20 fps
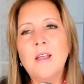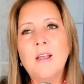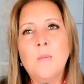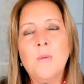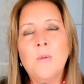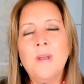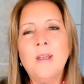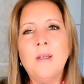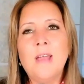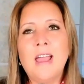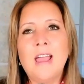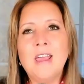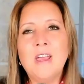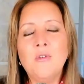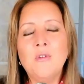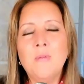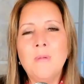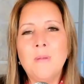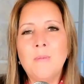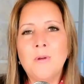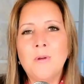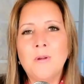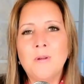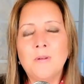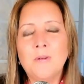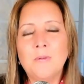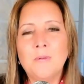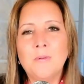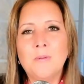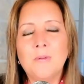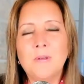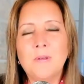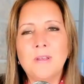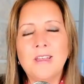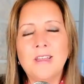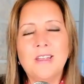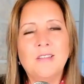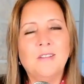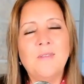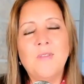when I can remember,
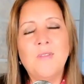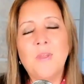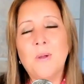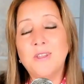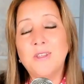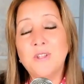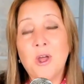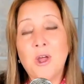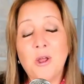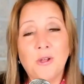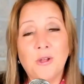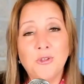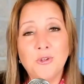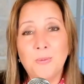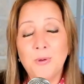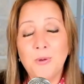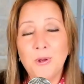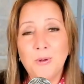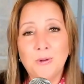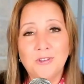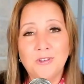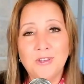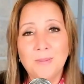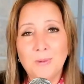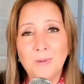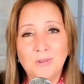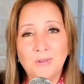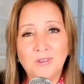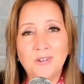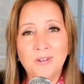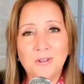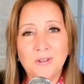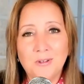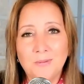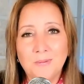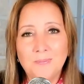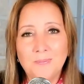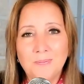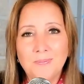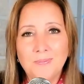because even though I taught entrepreneurship, it was
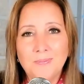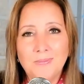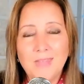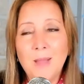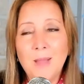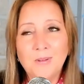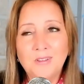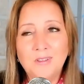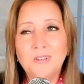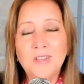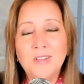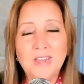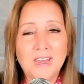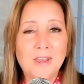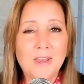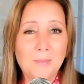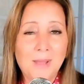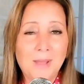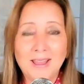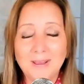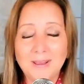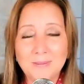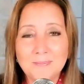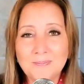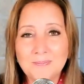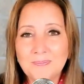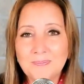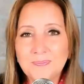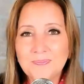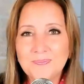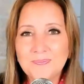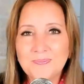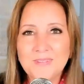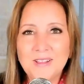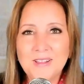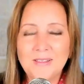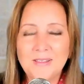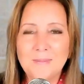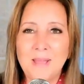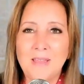still, I would sneak in my
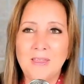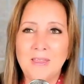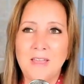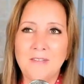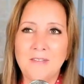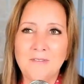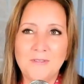love